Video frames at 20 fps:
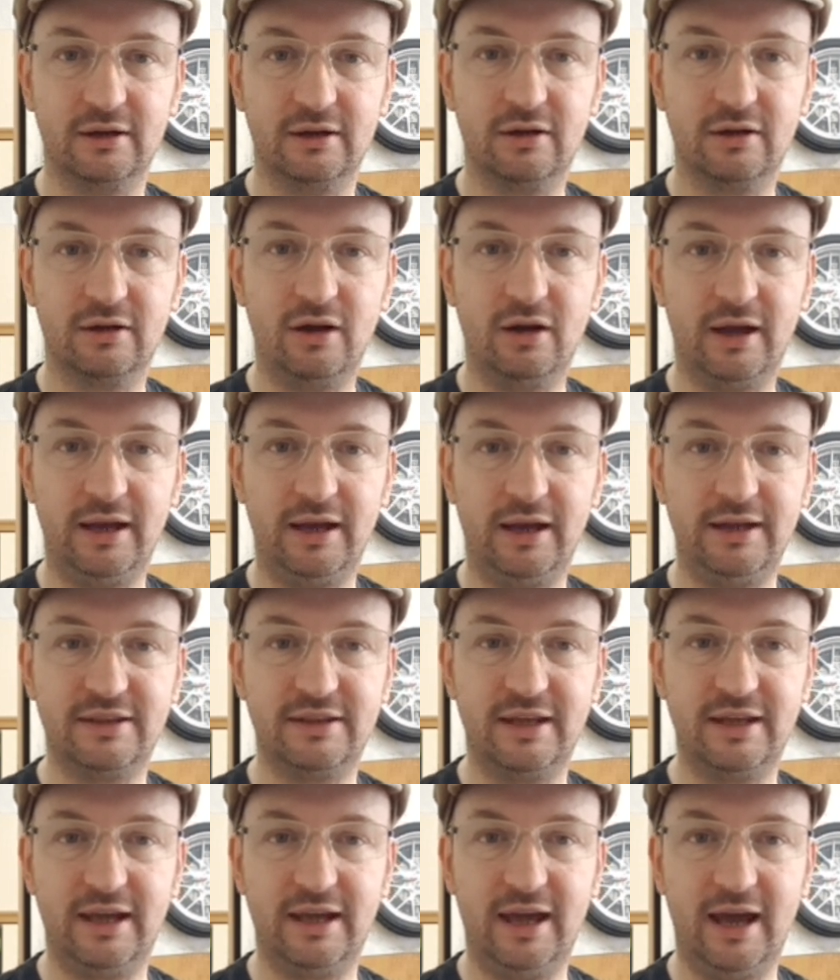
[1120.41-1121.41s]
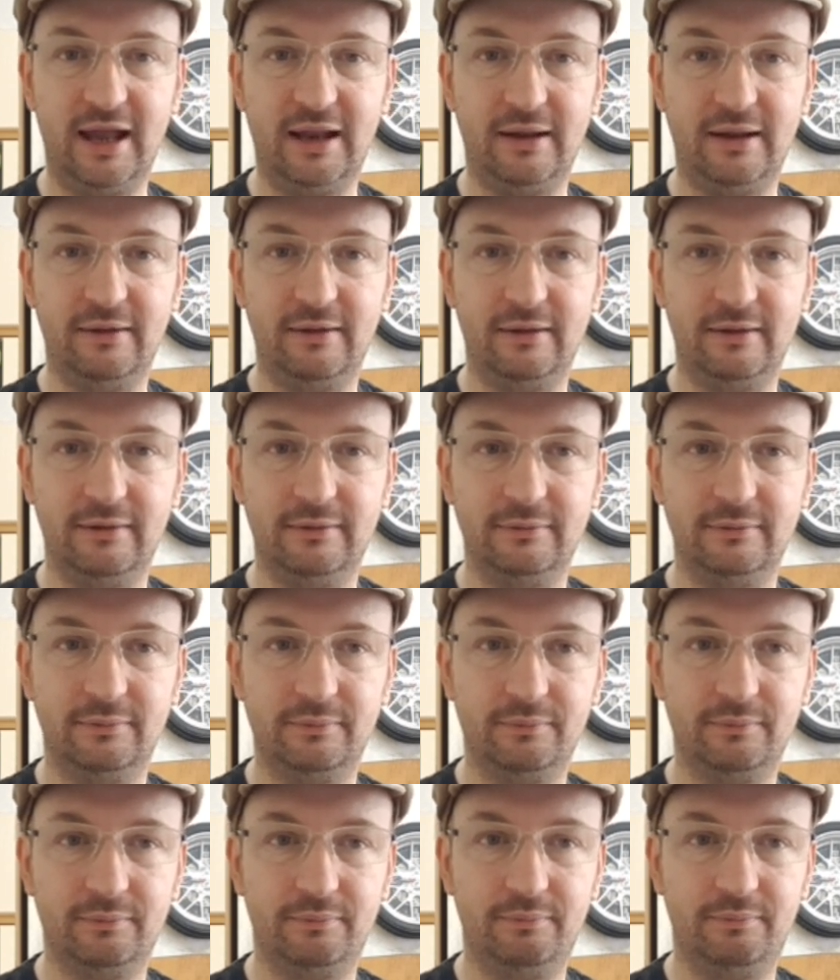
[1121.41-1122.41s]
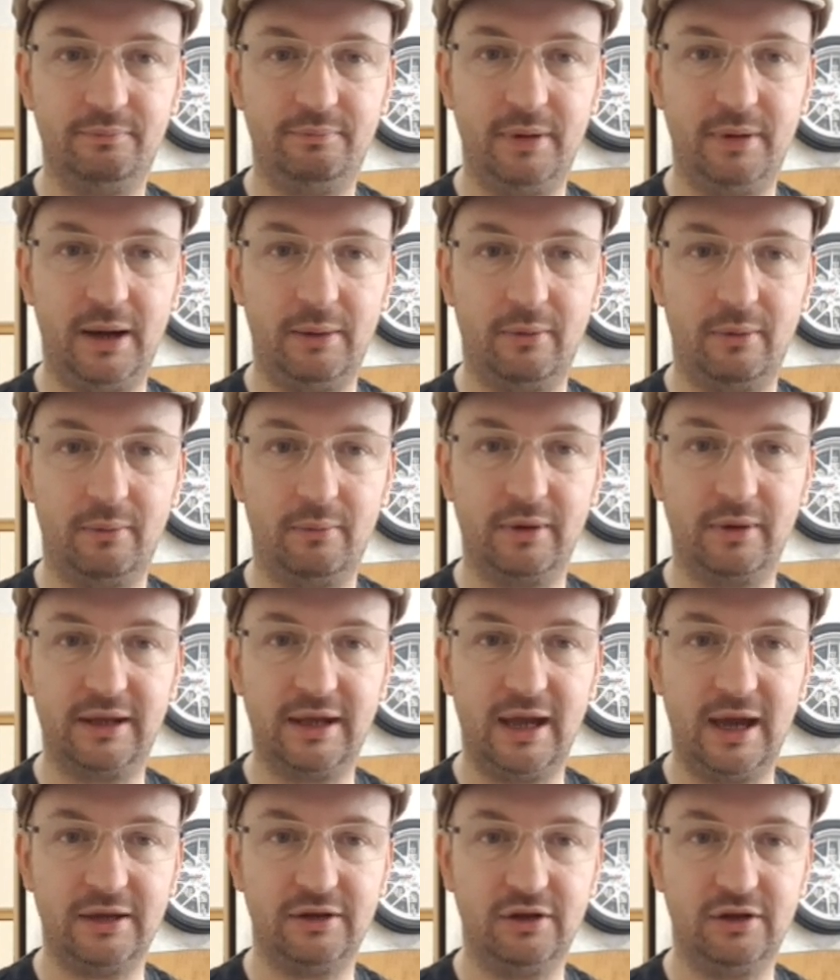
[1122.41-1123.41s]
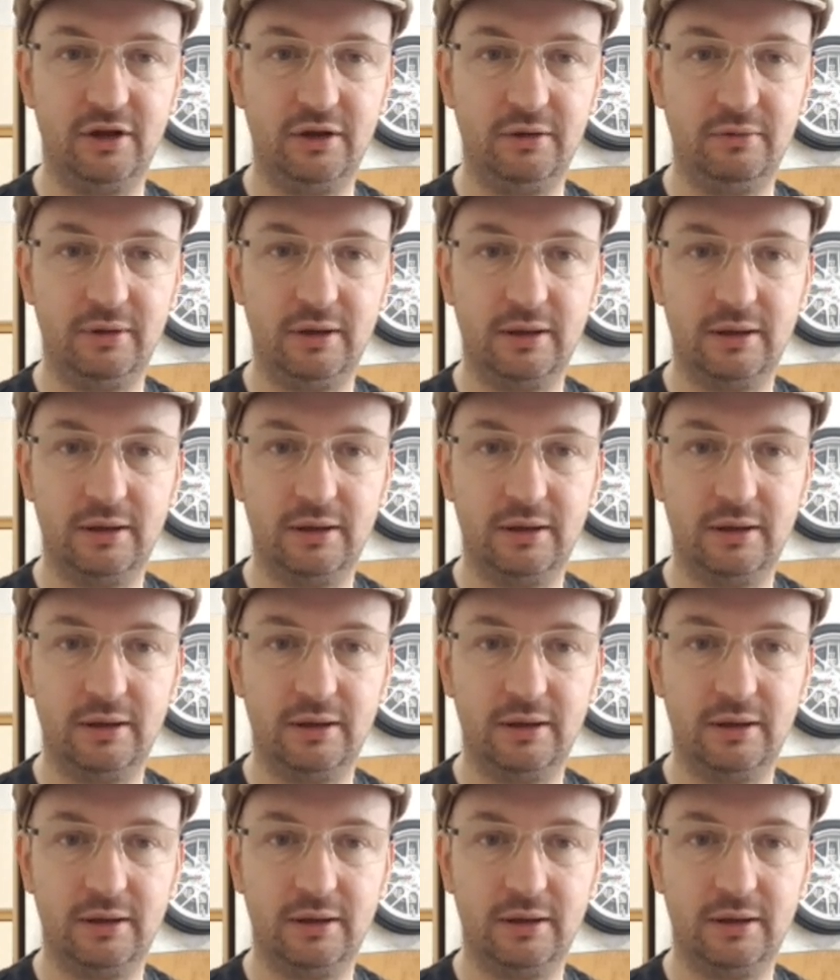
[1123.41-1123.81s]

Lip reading: Can't get into there yet, but what we can do...